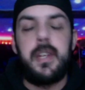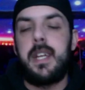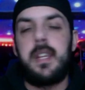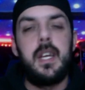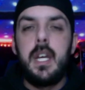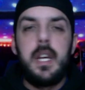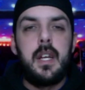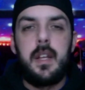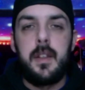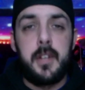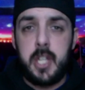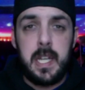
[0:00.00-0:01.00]
Like,
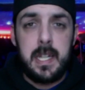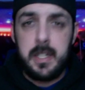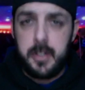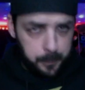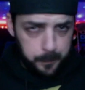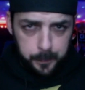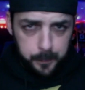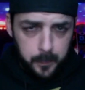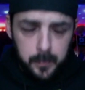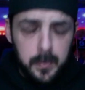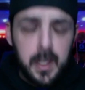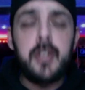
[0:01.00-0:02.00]
the change
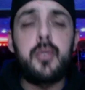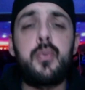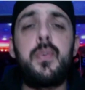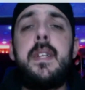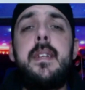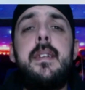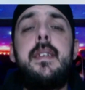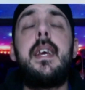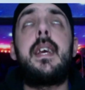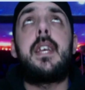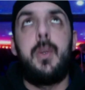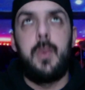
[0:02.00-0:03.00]
is
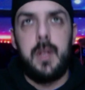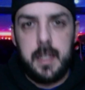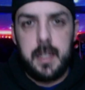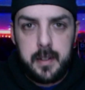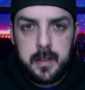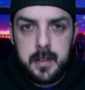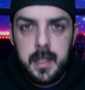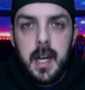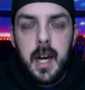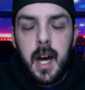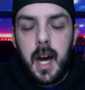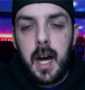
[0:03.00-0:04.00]
ridiculous.
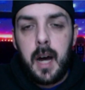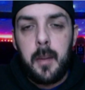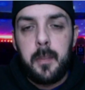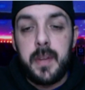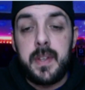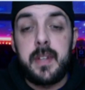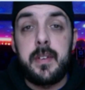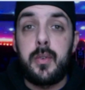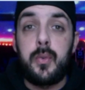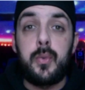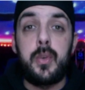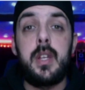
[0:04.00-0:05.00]
But this is a
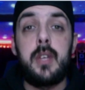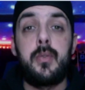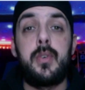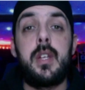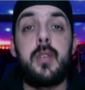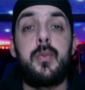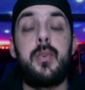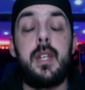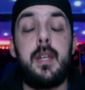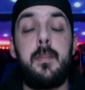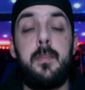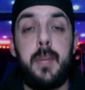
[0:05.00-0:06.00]
really, really,
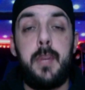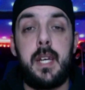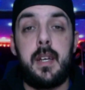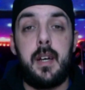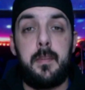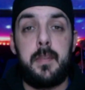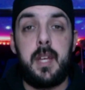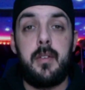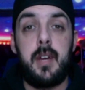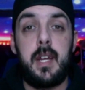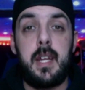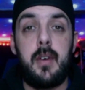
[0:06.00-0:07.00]
really big update
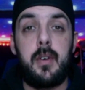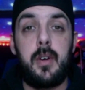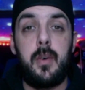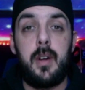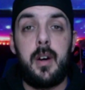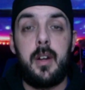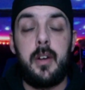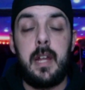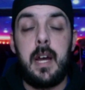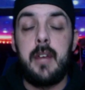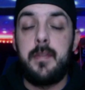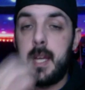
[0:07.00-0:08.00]
right now going on
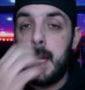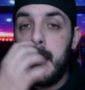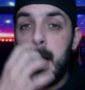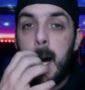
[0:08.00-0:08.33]
Liveme.